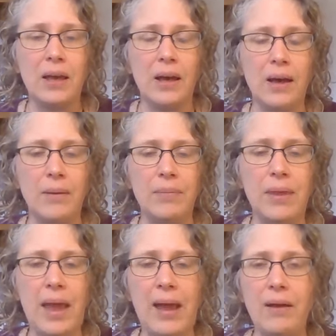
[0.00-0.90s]
um,
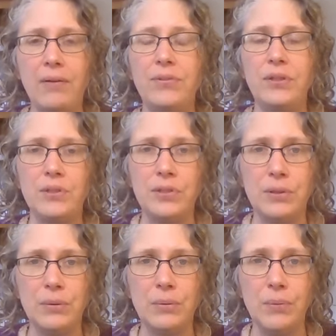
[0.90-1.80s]
have to
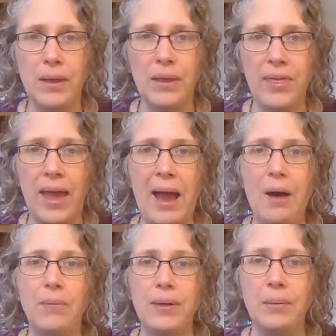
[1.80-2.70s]
do with
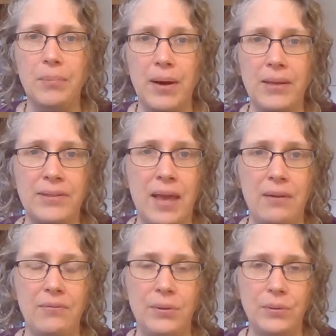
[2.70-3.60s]
how we embrace
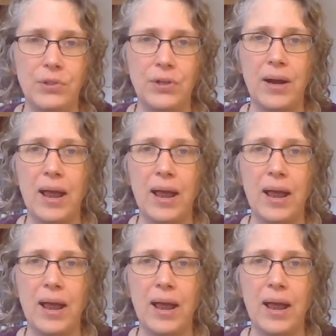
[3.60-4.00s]
that future,